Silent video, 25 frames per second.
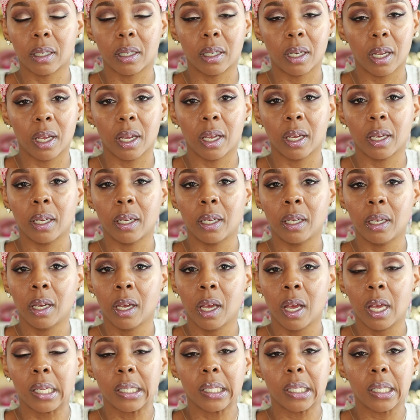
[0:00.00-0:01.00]
today,
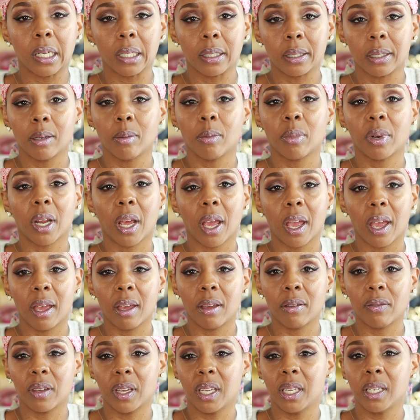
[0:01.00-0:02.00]
September the
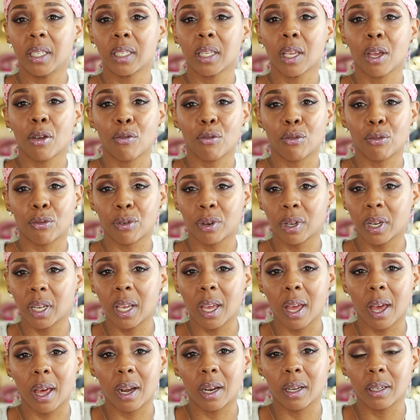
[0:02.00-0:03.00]
eighth, is really
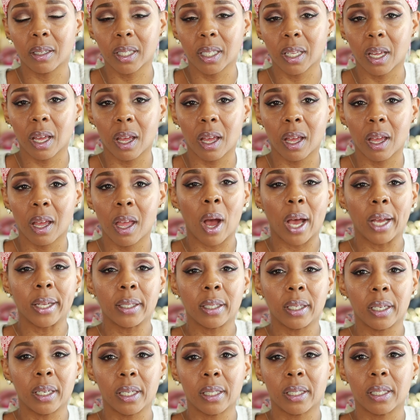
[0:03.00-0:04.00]
hot outside. I
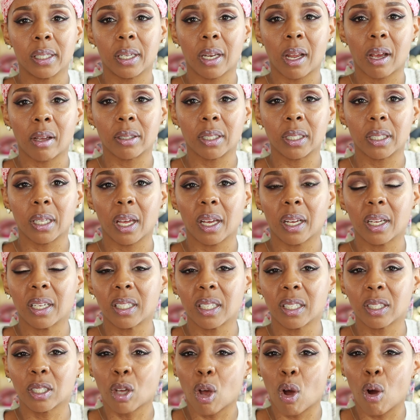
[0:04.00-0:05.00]
did sit outside because
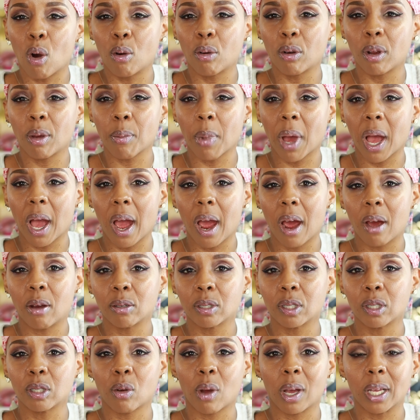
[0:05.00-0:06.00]
it's cold in my
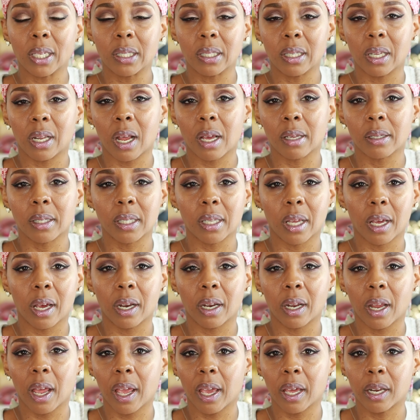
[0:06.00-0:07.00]
house, so I sat outside
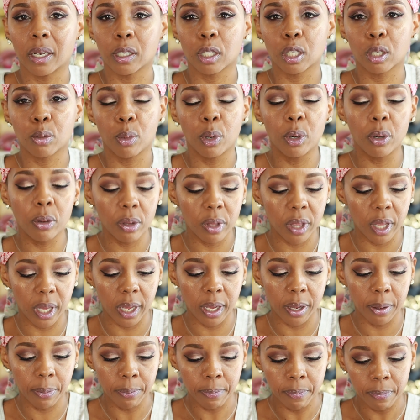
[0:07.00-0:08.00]
and I had a
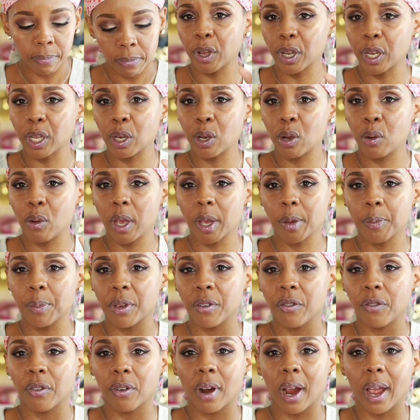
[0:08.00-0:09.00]
smoothie. Really quick
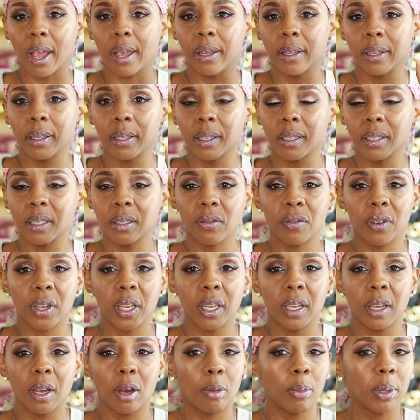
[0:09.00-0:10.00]
before I end this
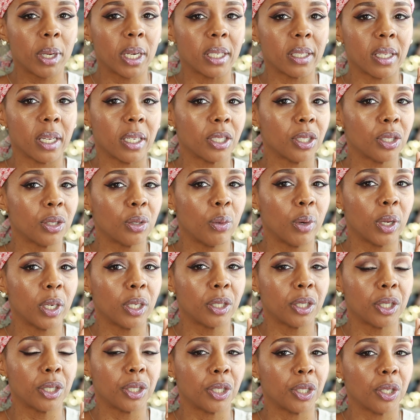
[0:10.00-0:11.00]
video, because I just
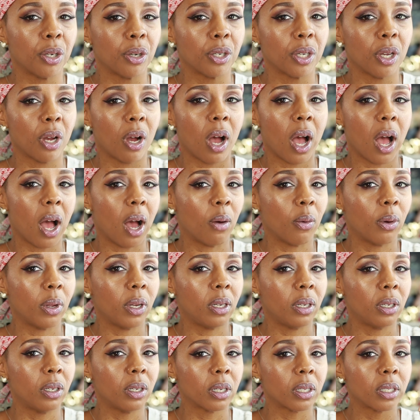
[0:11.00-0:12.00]
wanted to show y'all how it
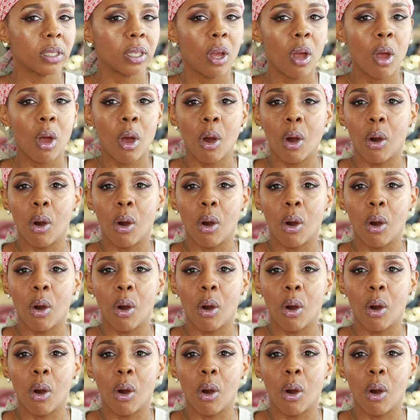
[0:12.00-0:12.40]
looks